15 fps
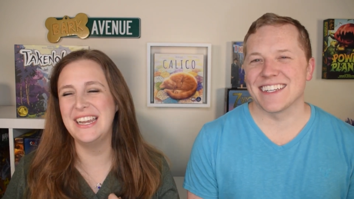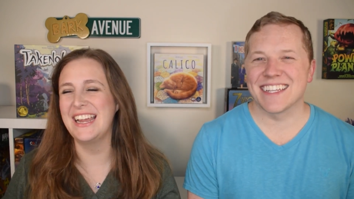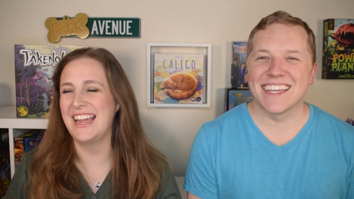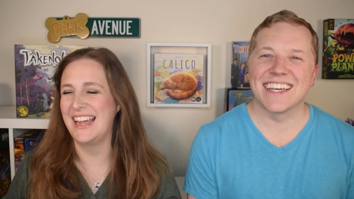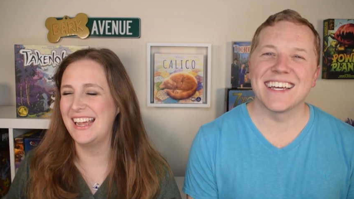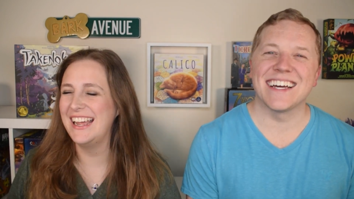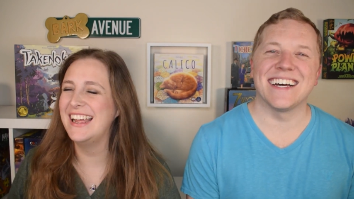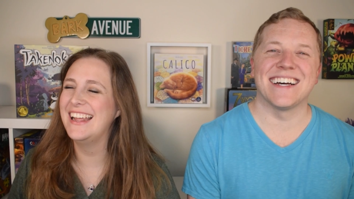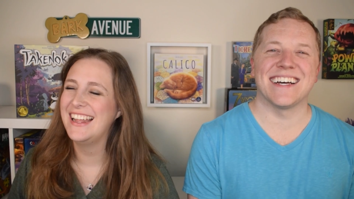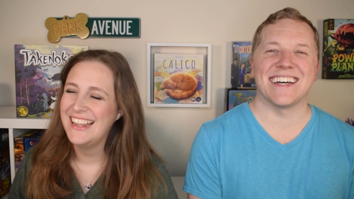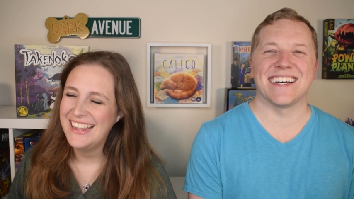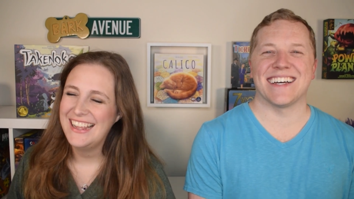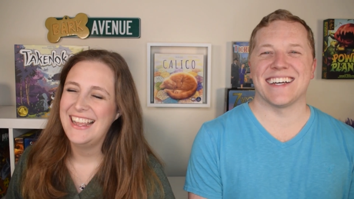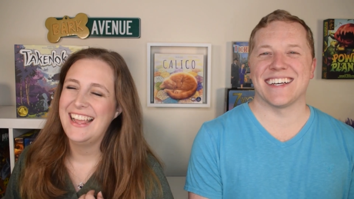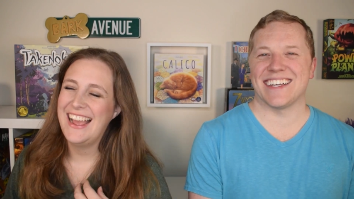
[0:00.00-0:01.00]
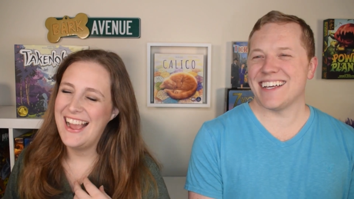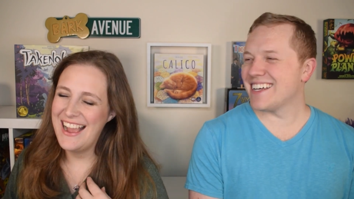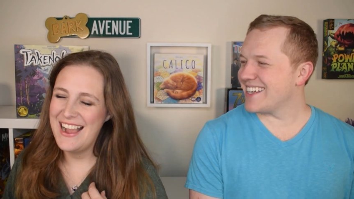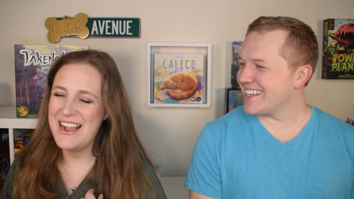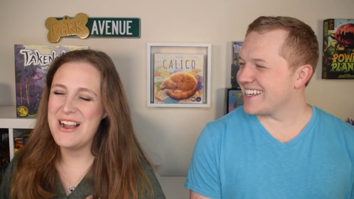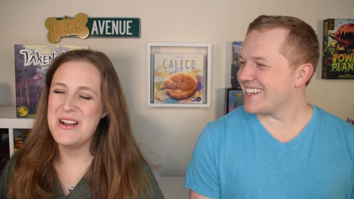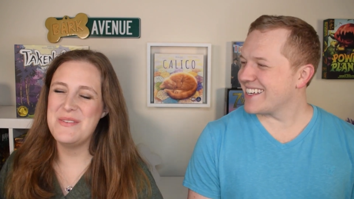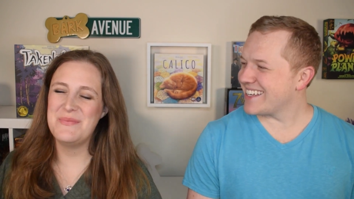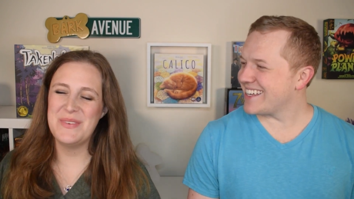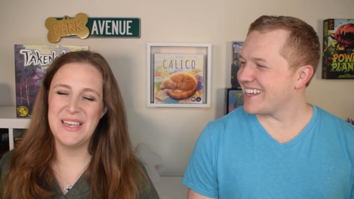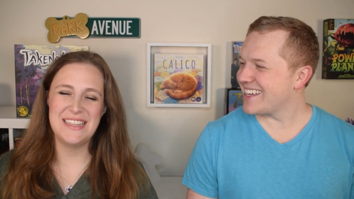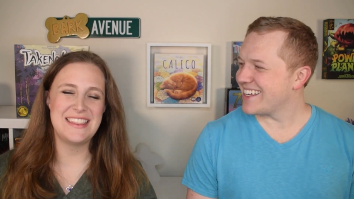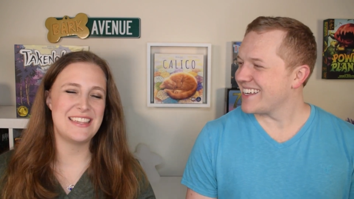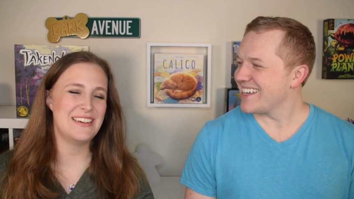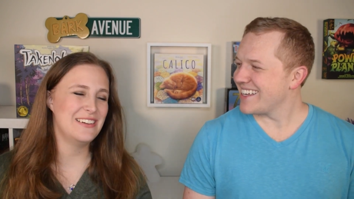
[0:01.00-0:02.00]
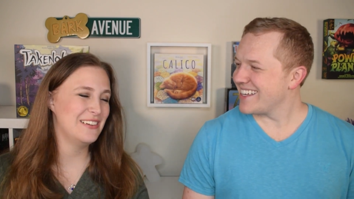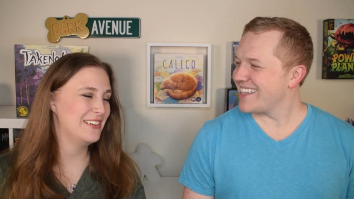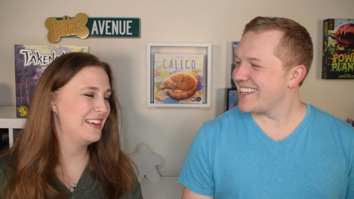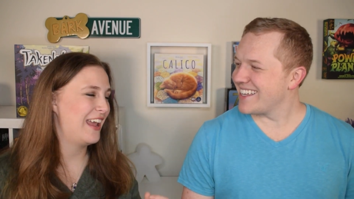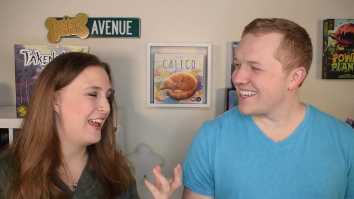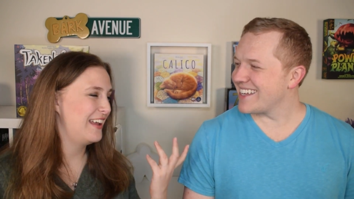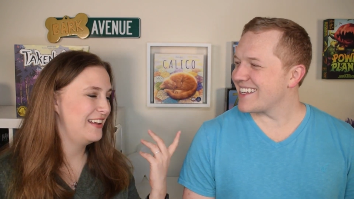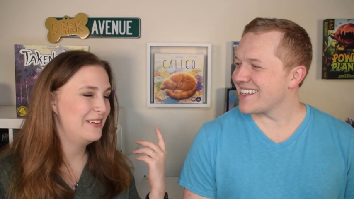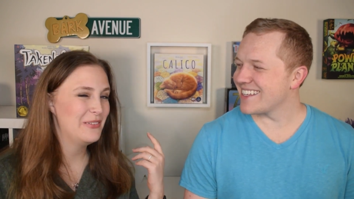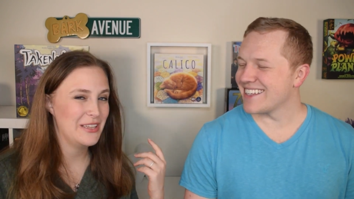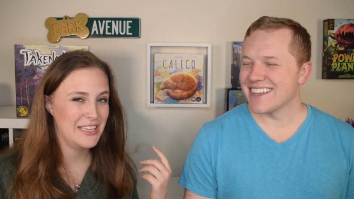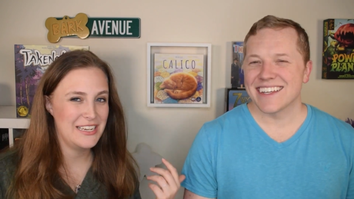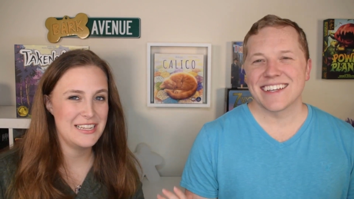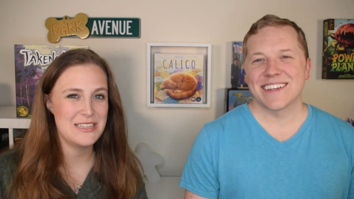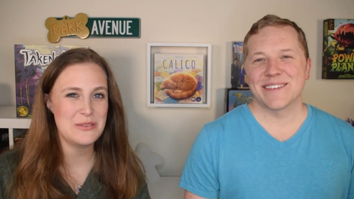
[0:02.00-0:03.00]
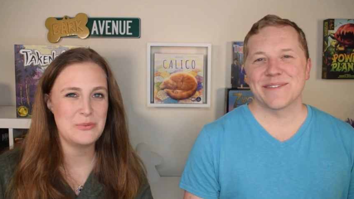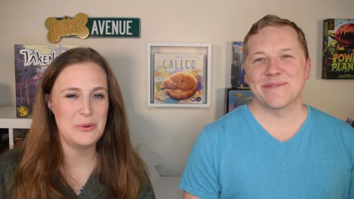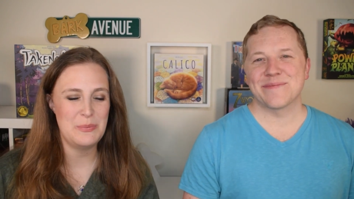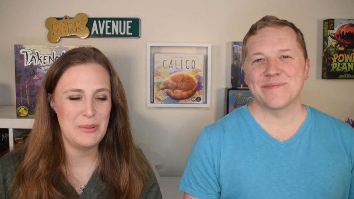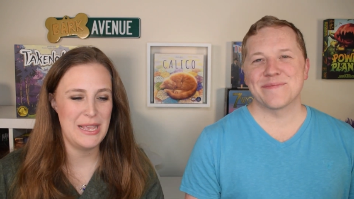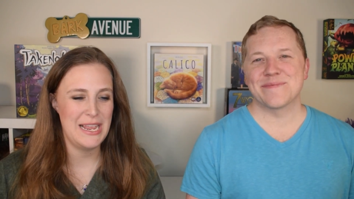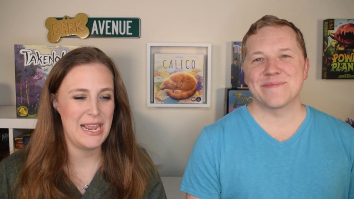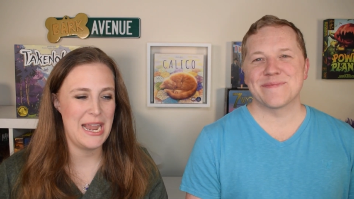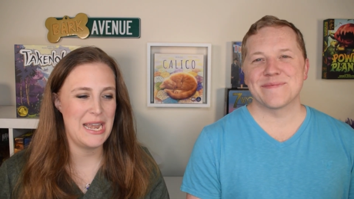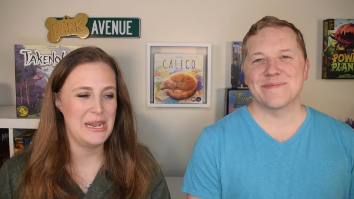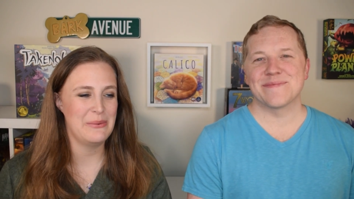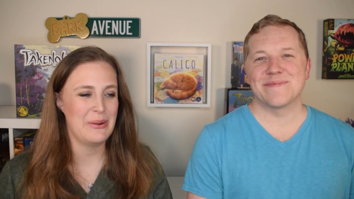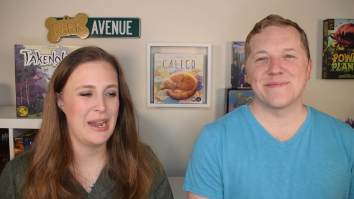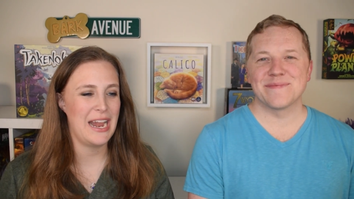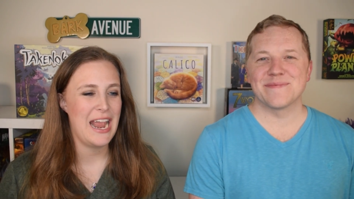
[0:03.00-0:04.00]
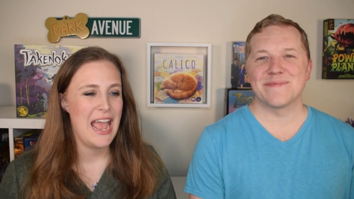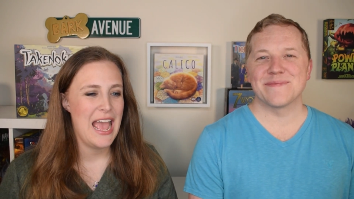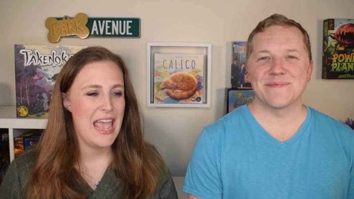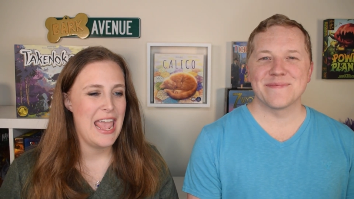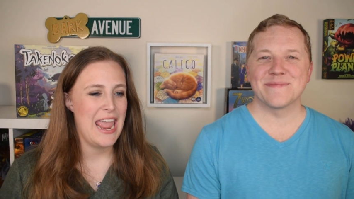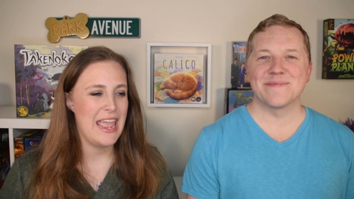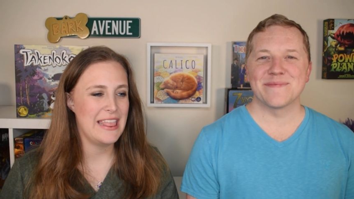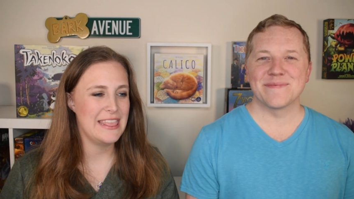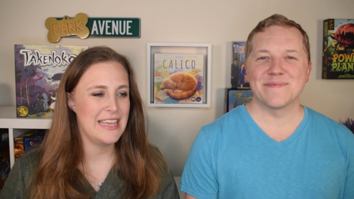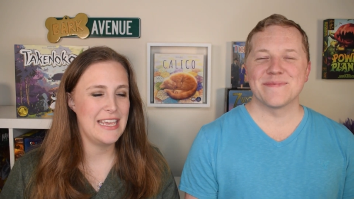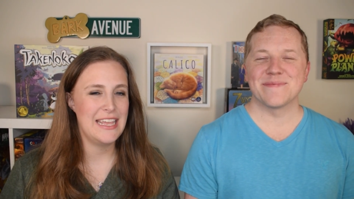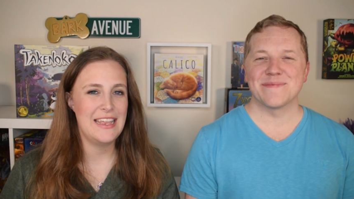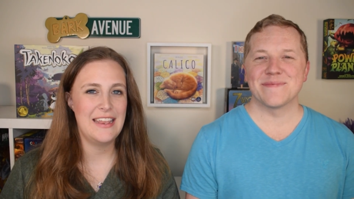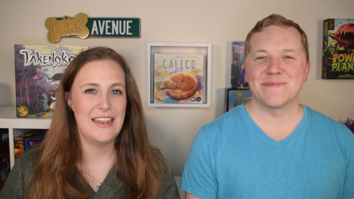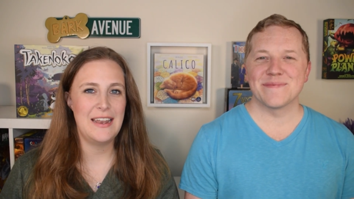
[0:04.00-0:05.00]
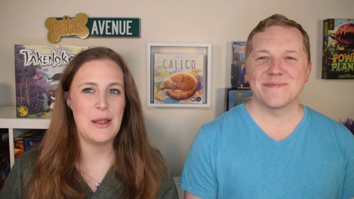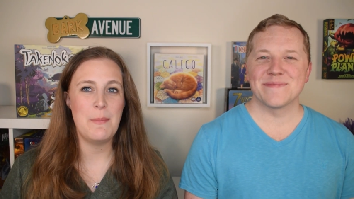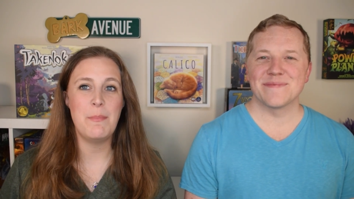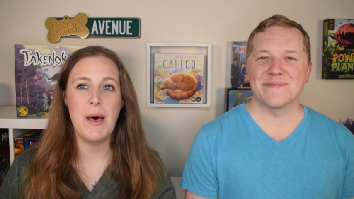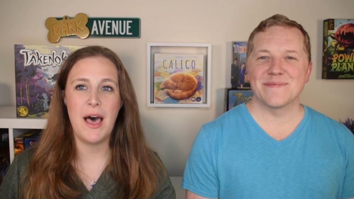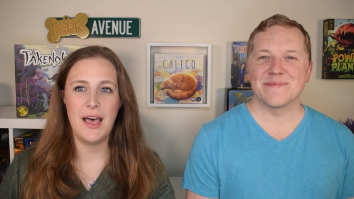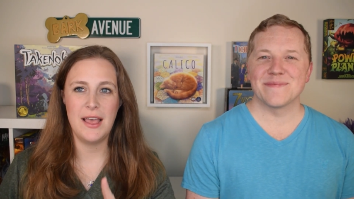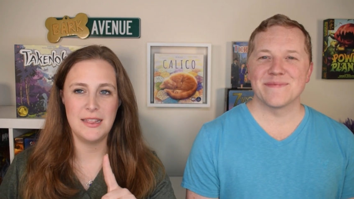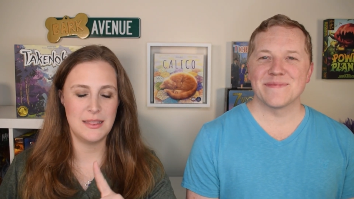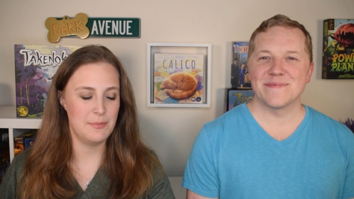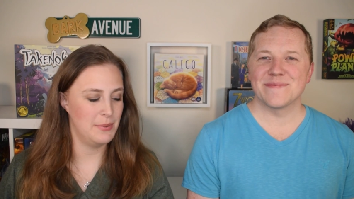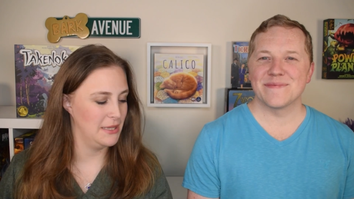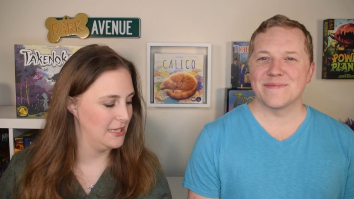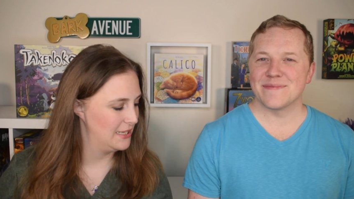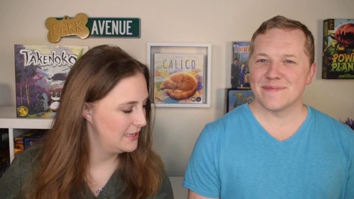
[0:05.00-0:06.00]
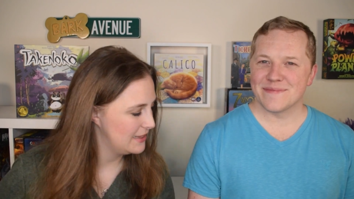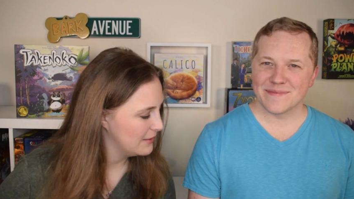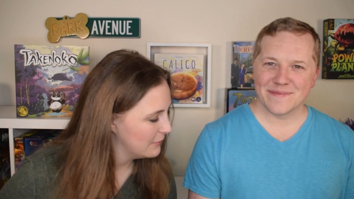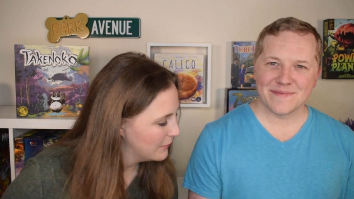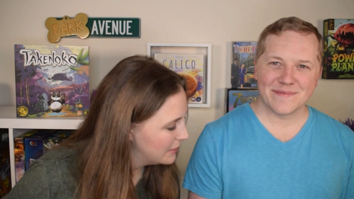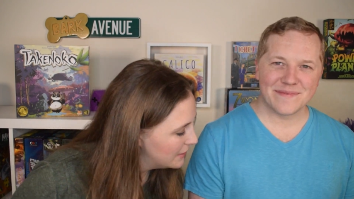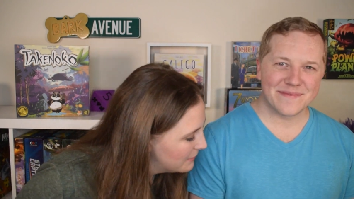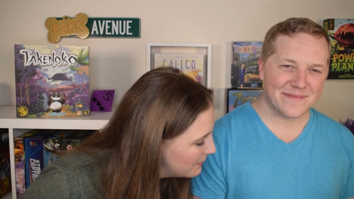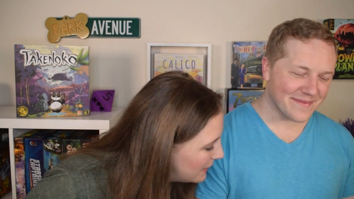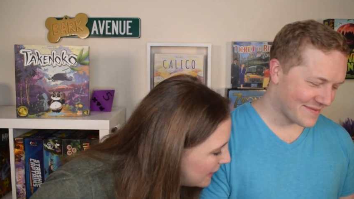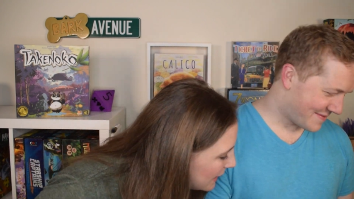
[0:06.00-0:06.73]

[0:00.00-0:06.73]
Speaker 1: yeah um, so yeah, he really does. We'll play it anywhere. And then pause, please. What is my